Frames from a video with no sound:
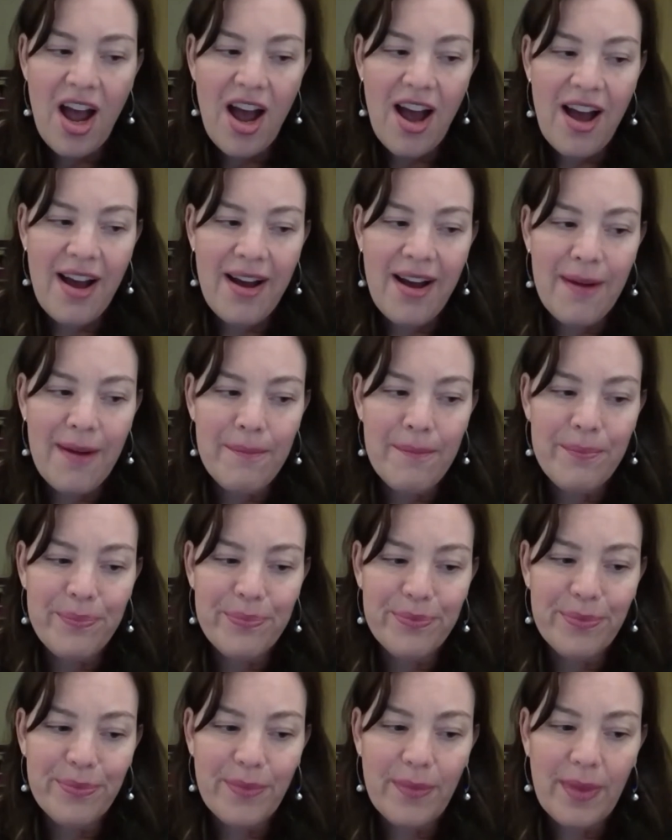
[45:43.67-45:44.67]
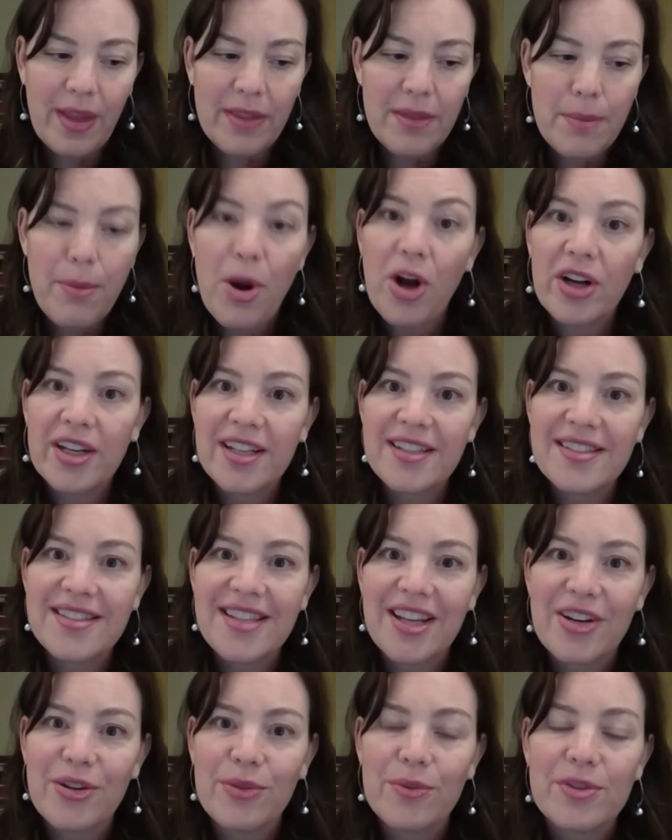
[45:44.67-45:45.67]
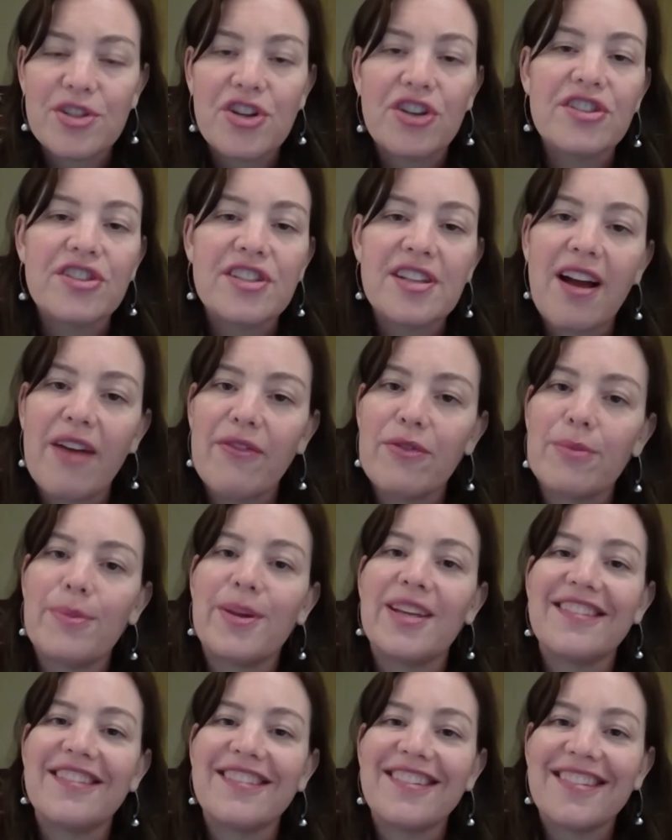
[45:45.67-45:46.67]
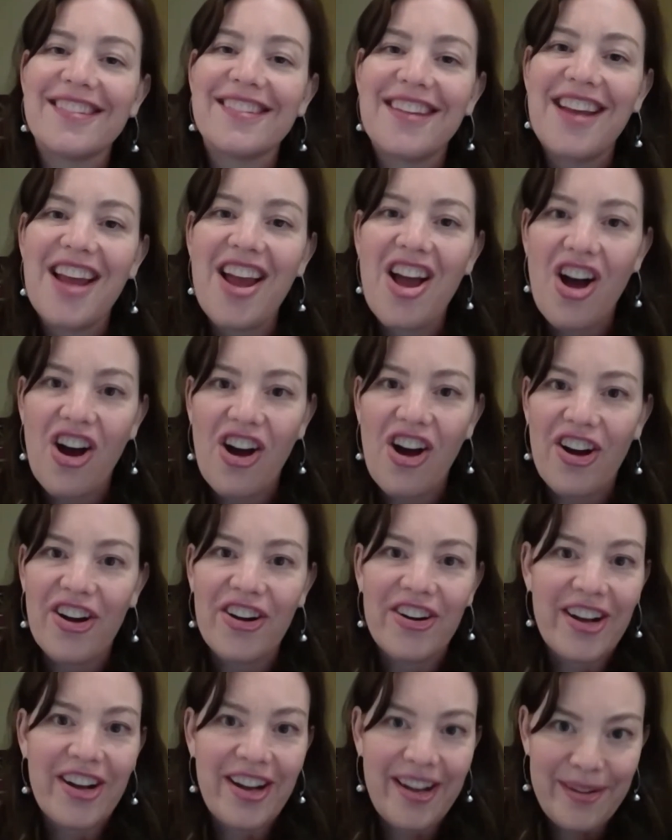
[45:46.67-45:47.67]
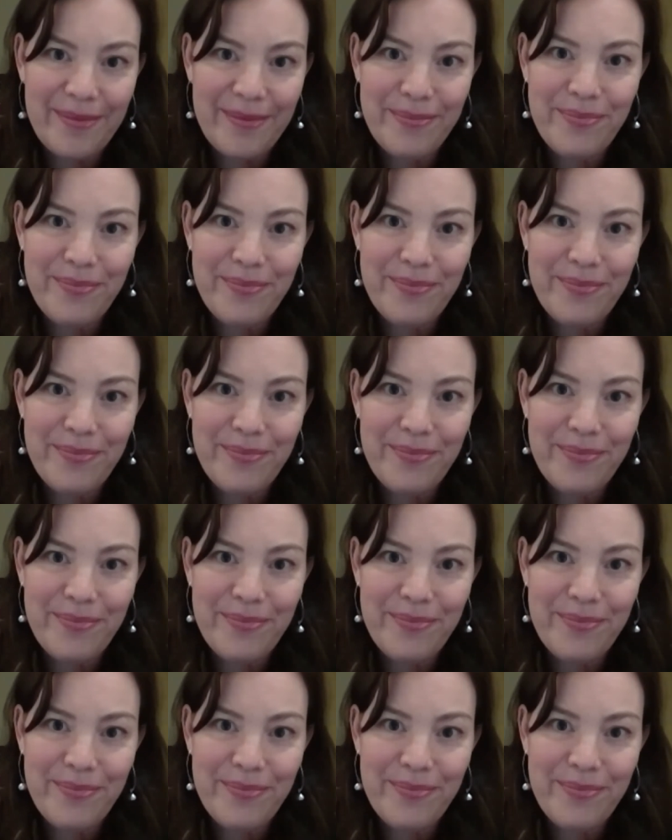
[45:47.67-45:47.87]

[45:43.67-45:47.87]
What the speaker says: the parties that are returned to government are,